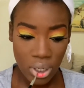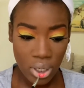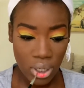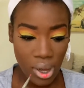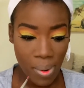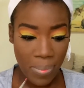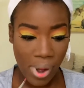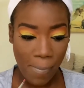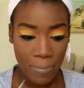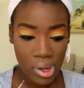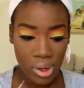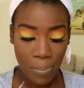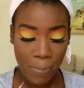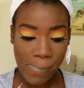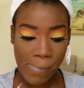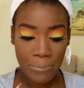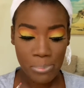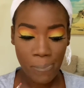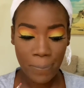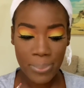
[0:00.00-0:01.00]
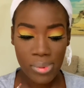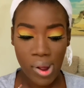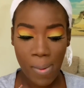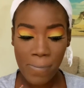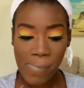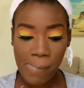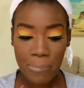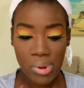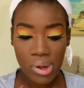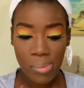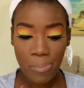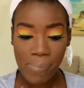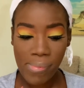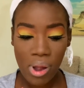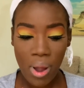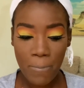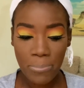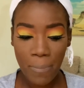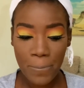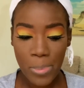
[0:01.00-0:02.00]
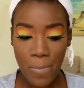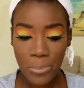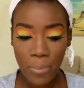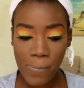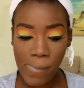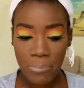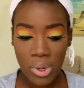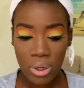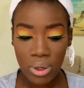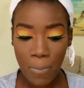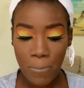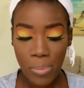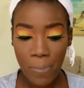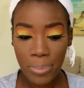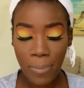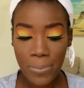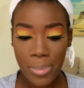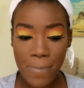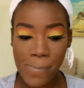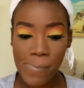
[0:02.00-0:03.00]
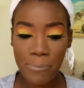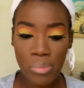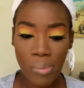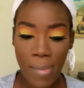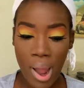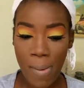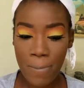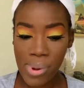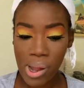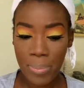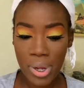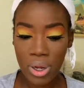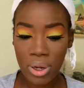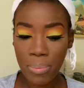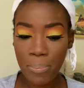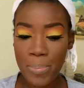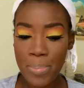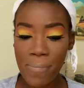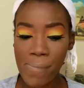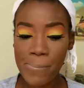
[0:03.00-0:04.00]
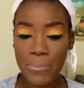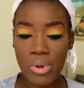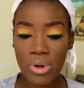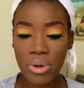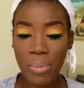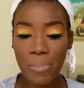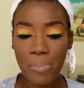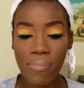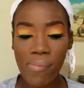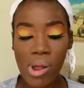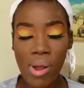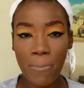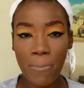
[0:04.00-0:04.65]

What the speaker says: so that is gonna give me more like a pink orangish tone